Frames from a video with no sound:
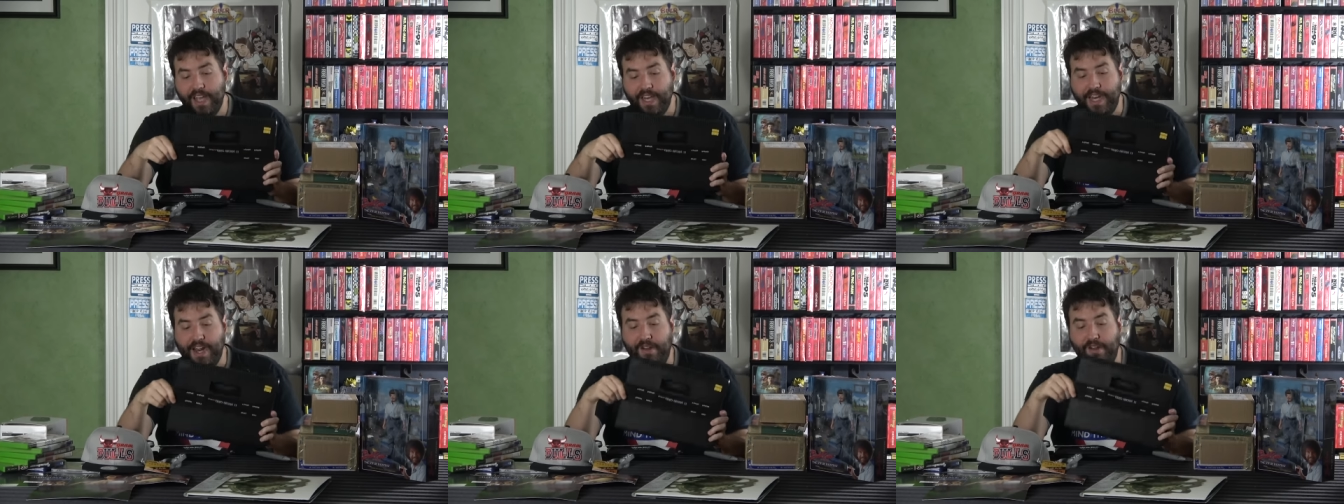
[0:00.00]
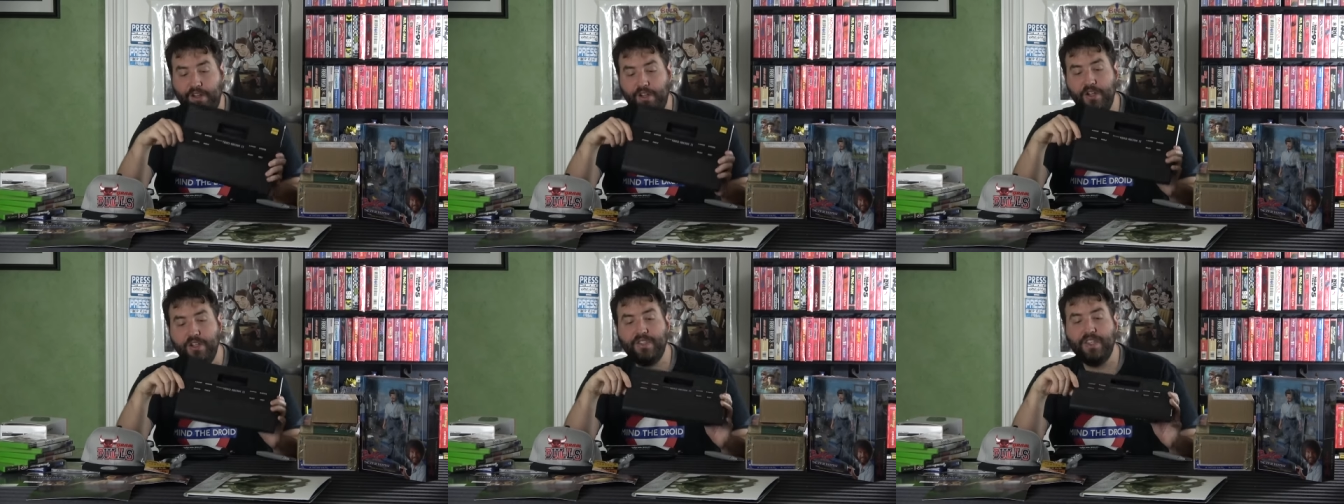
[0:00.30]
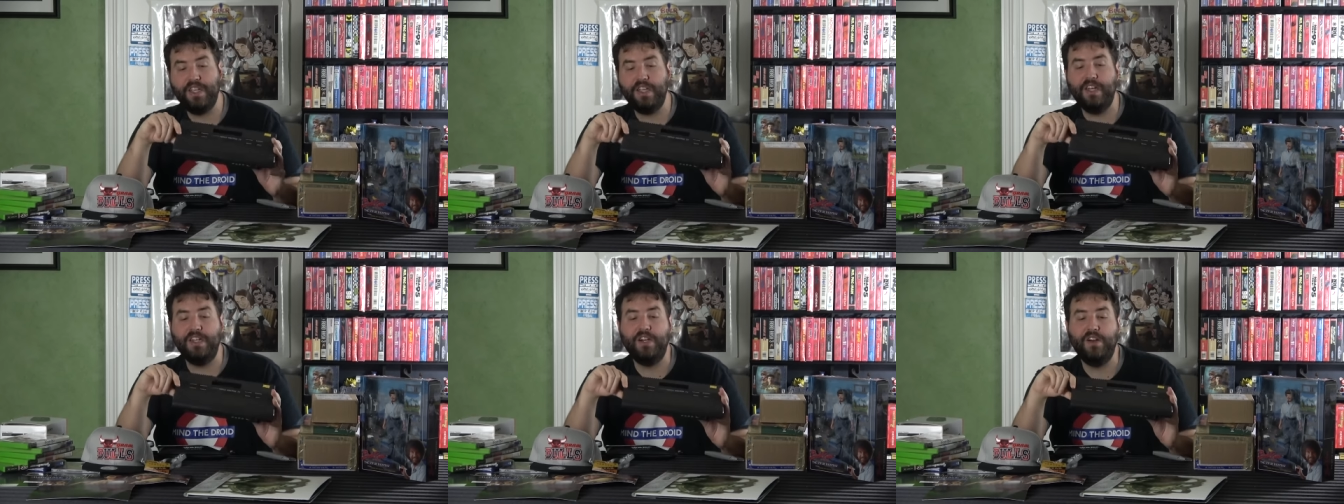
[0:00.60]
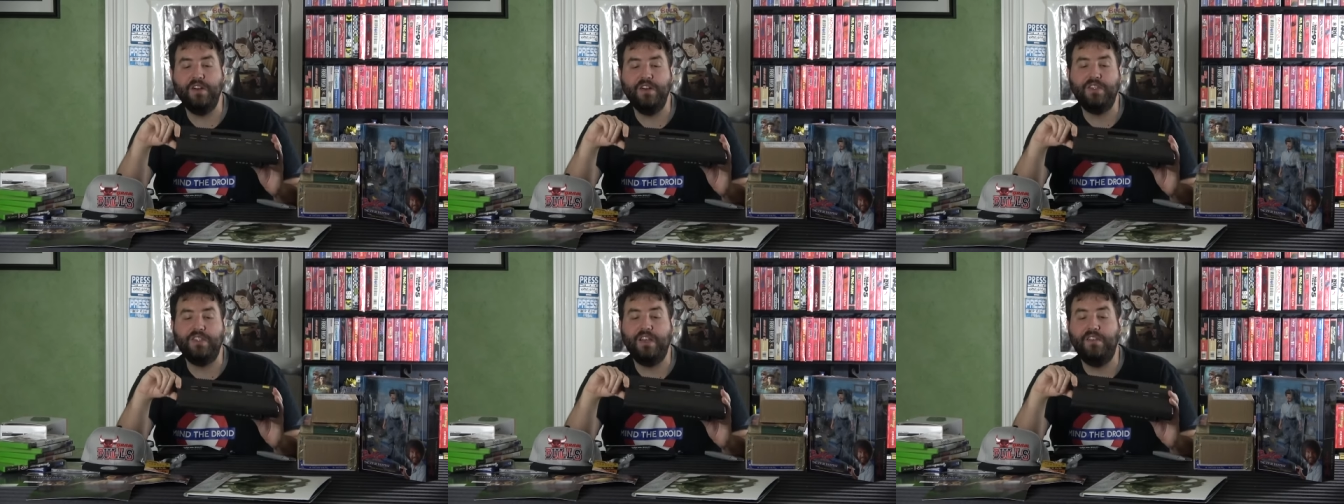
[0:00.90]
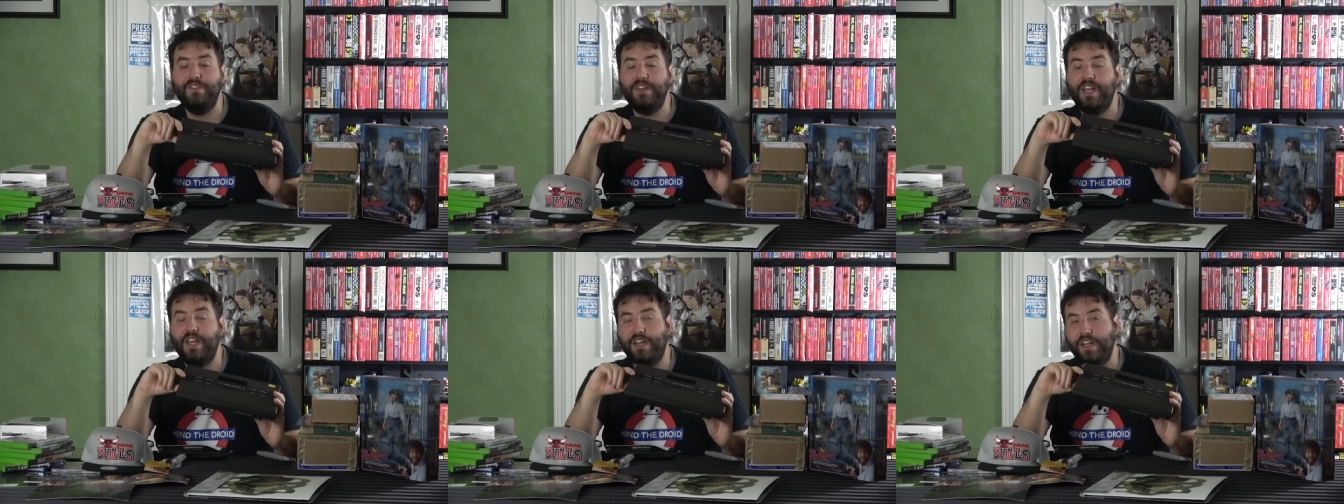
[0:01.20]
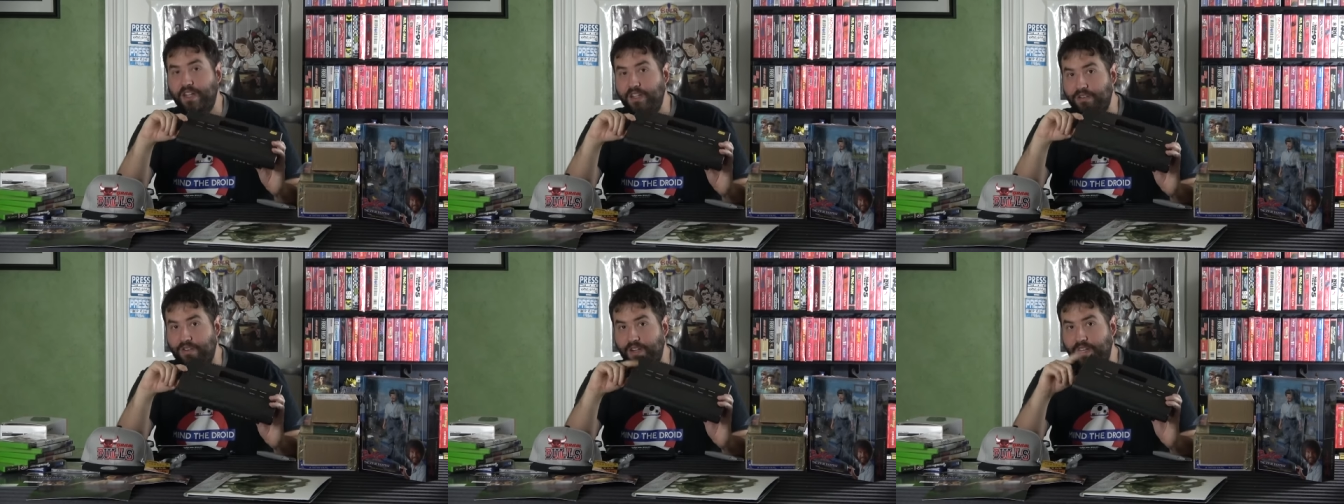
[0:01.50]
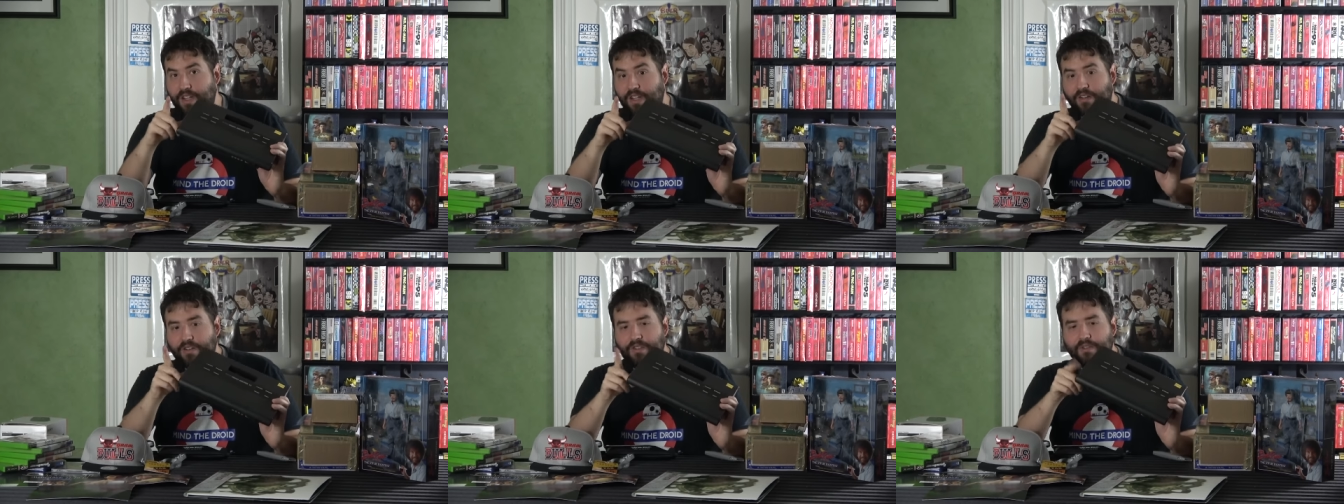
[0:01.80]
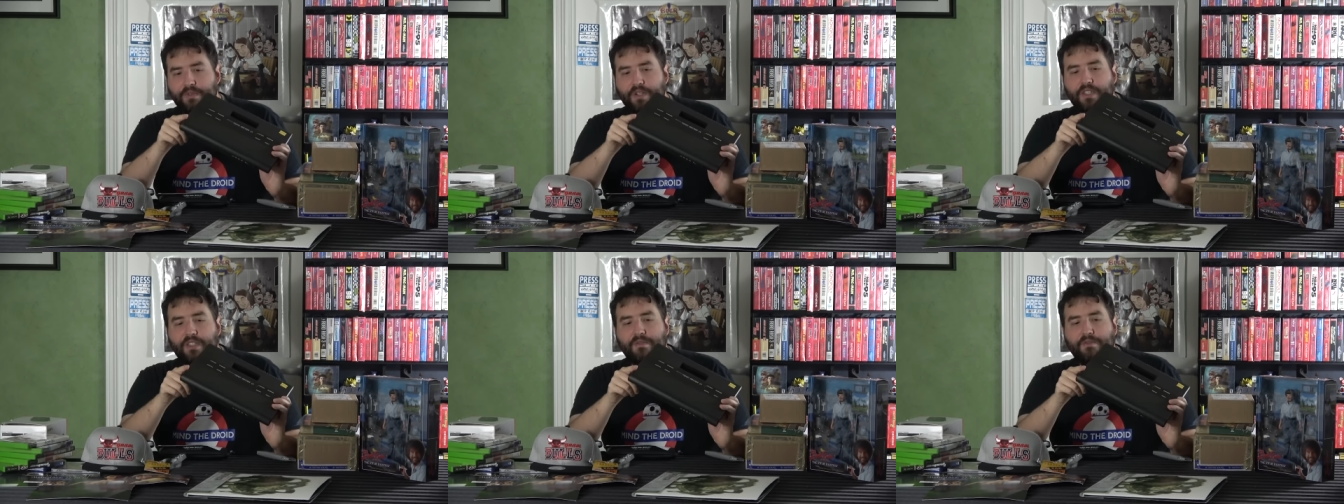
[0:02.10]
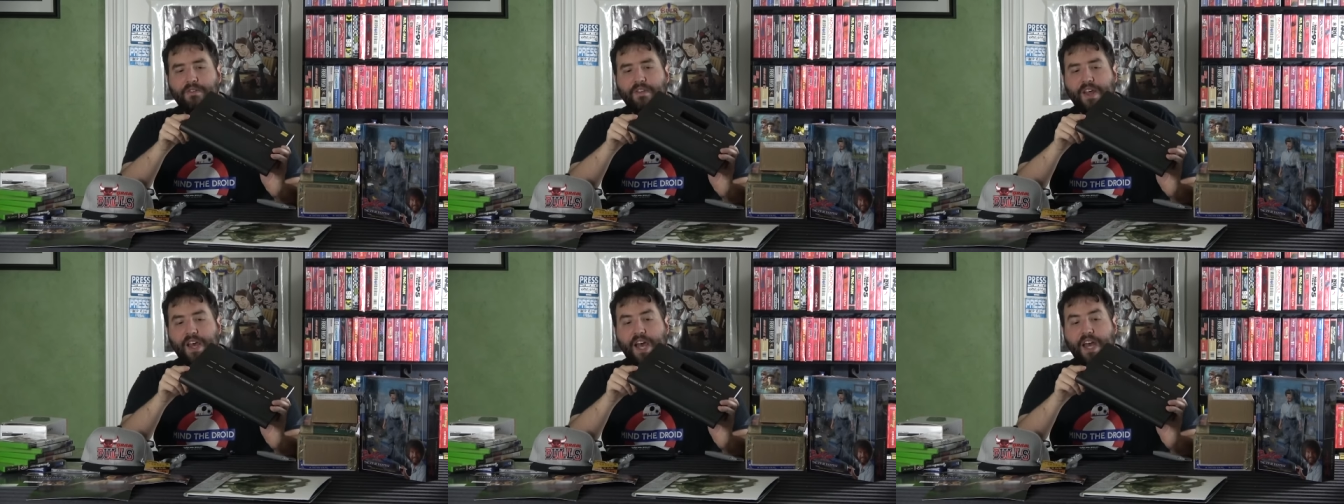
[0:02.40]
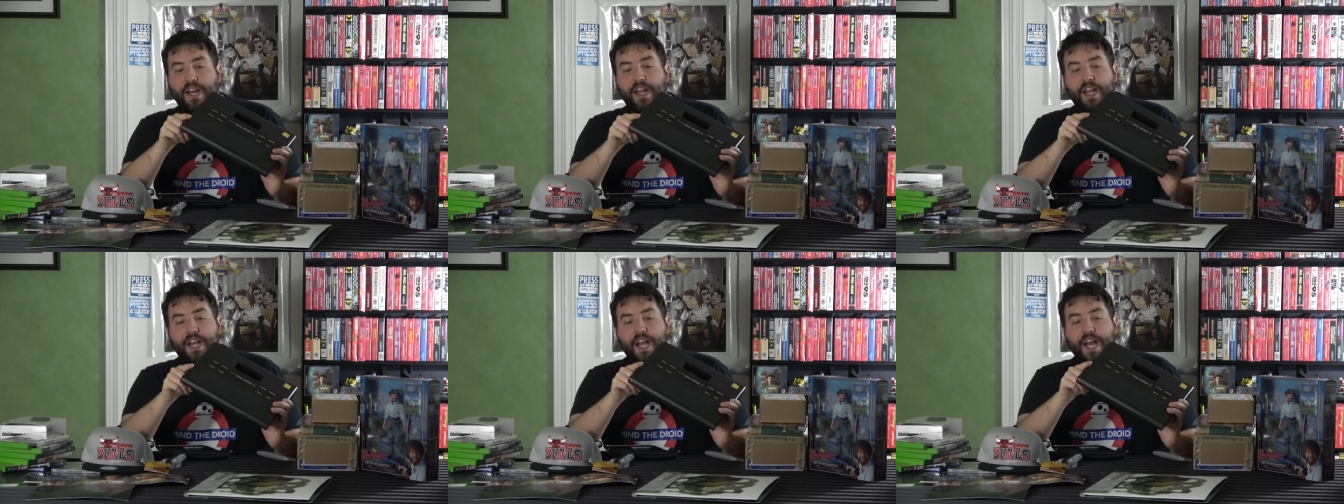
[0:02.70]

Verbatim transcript: Now it looks like an Atari 7800, and there's a reason for that.